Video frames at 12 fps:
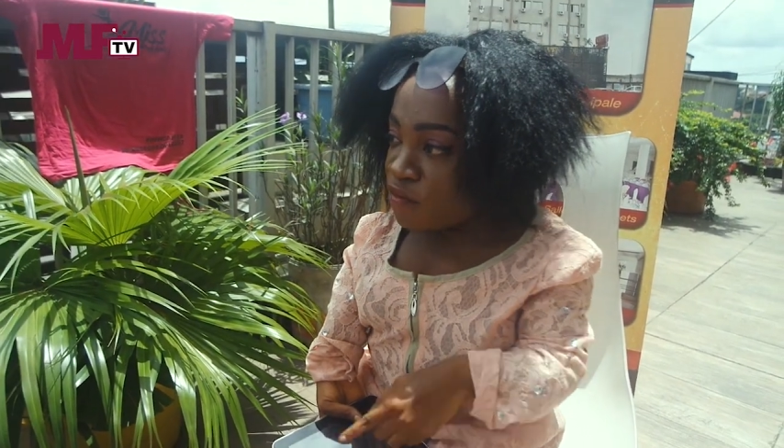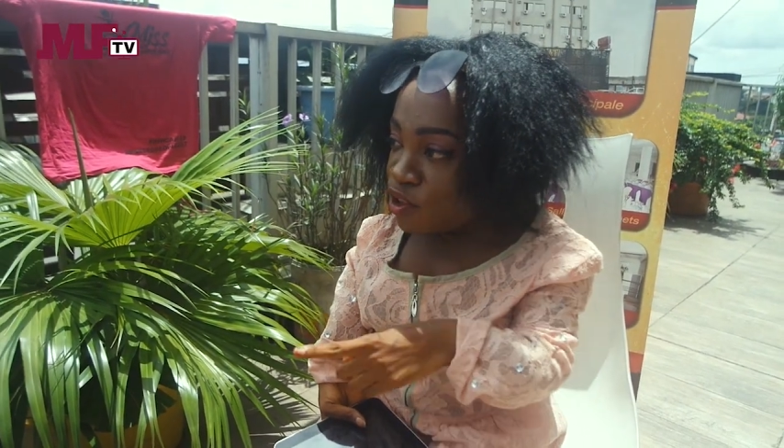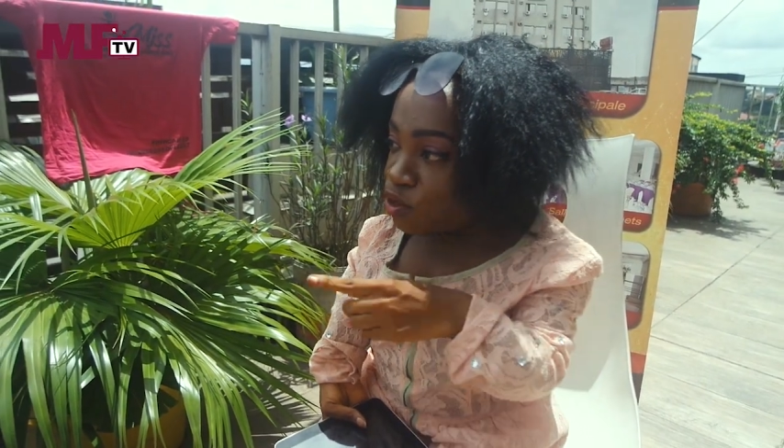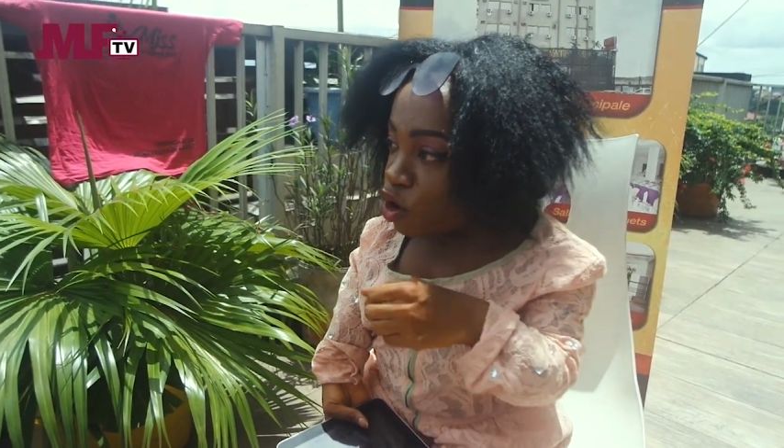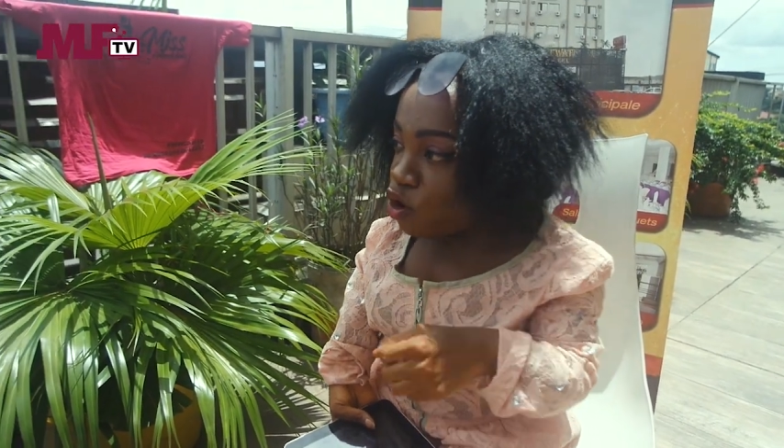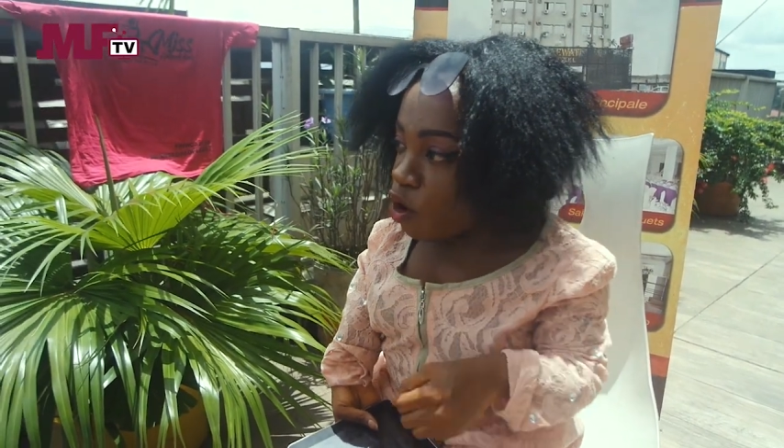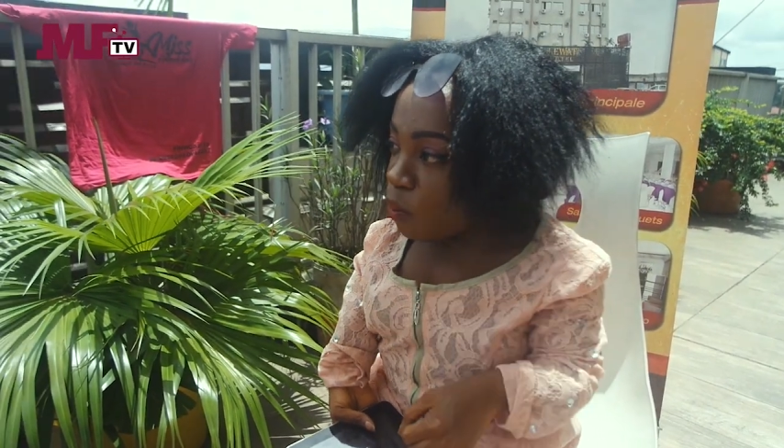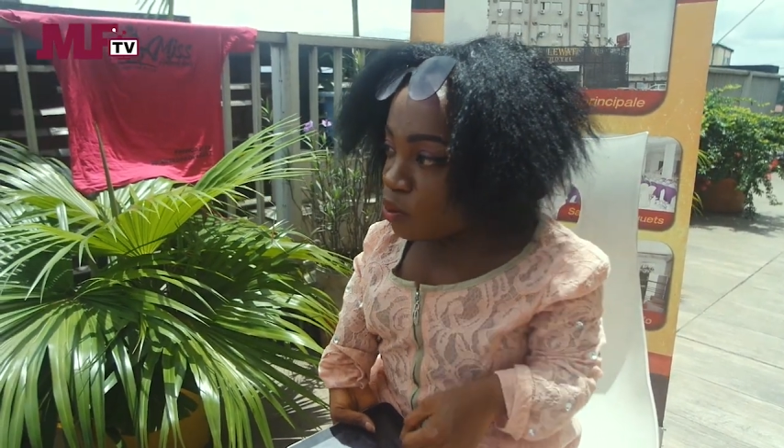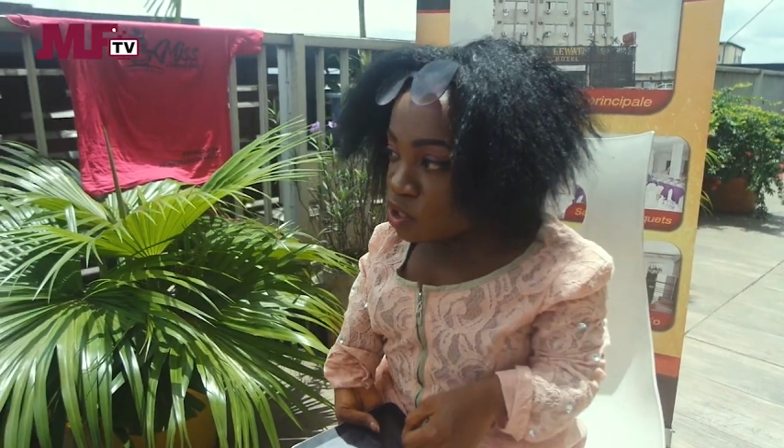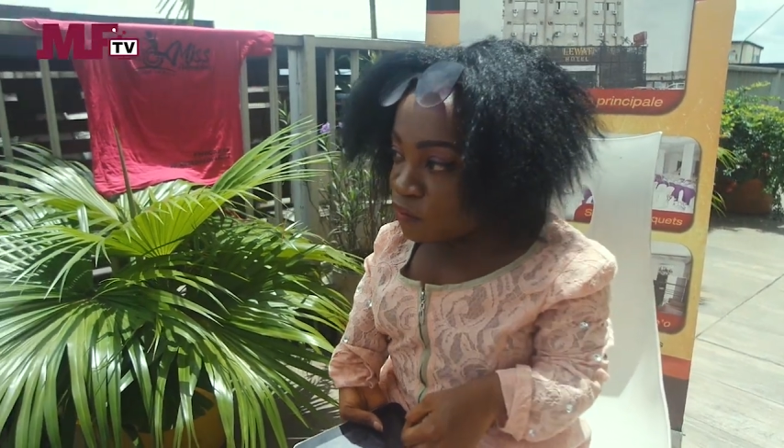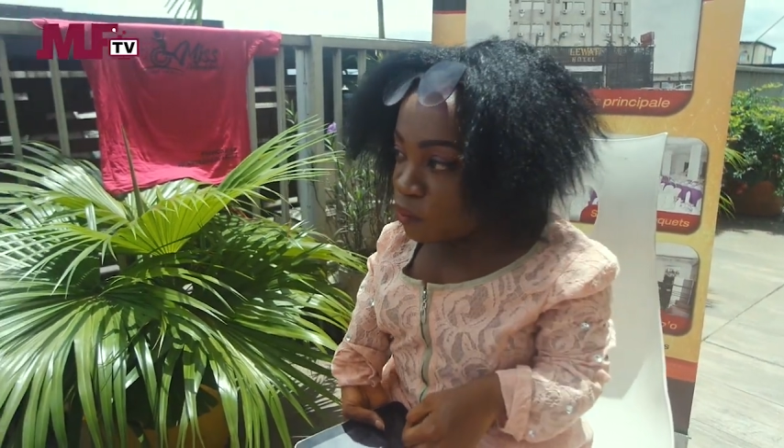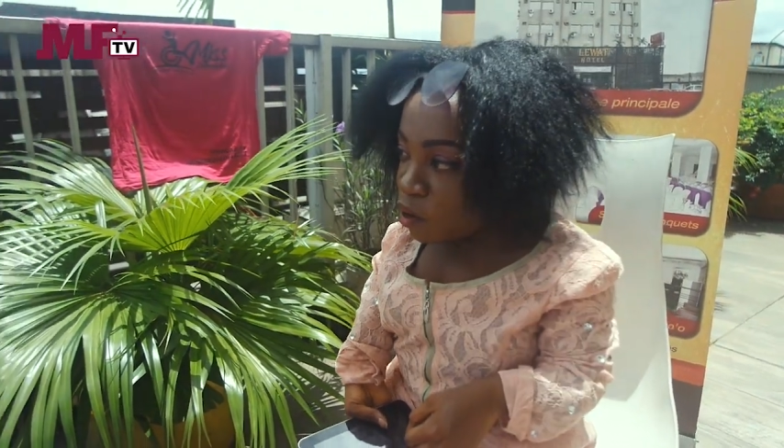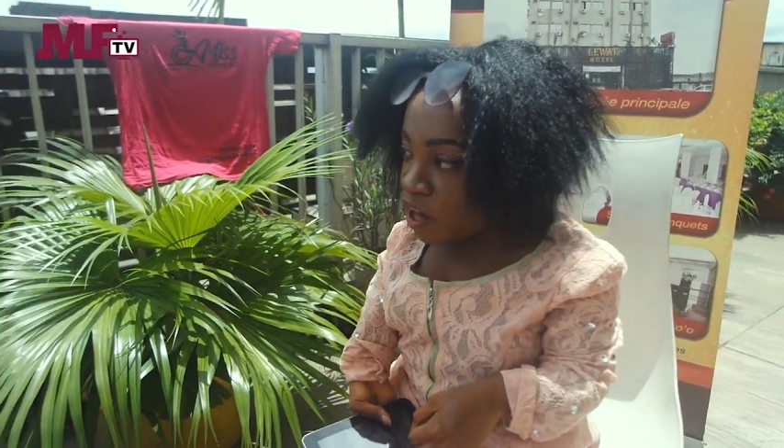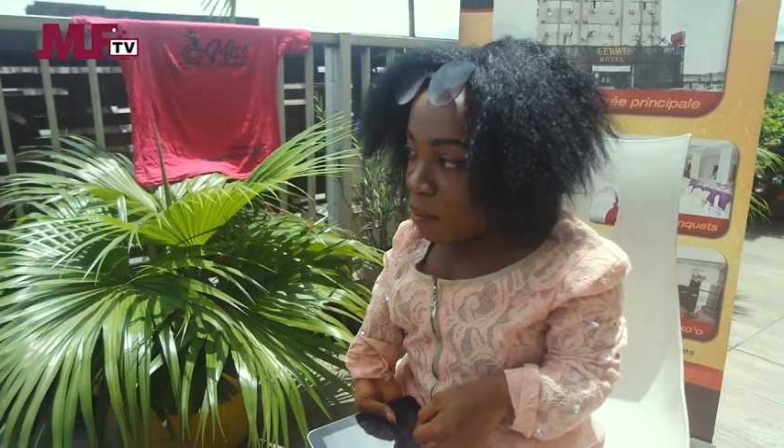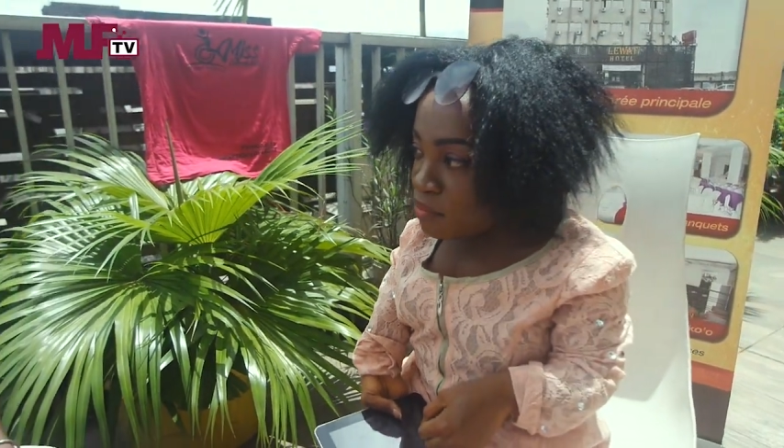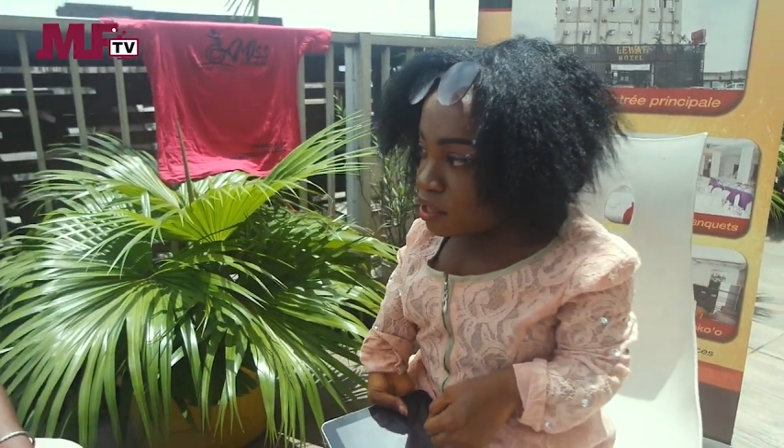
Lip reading: even though you're a beautiful more than